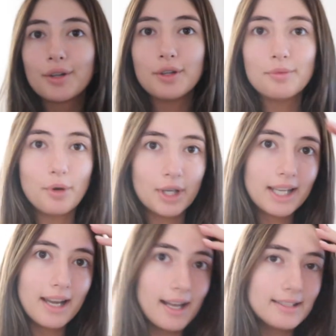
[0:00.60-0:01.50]
Good
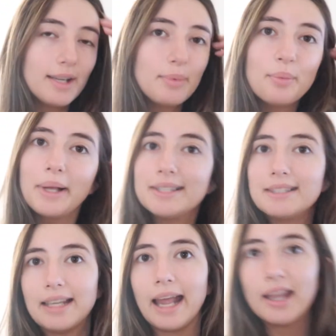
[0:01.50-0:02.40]
morning guys, happy
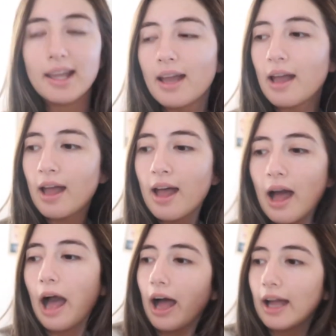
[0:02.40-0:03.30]
Wednesday.
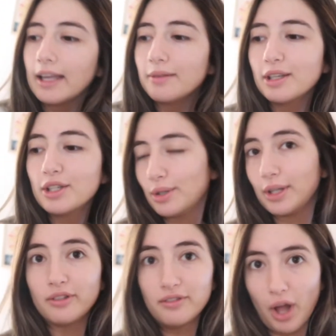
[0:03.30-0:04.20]
I'm gonna do a
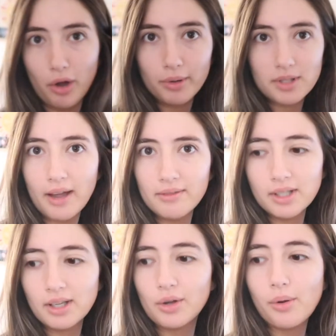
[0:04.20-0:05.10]
little vlog, which I haven't
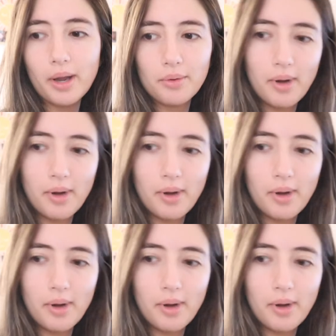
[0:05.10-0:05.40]
done in quite a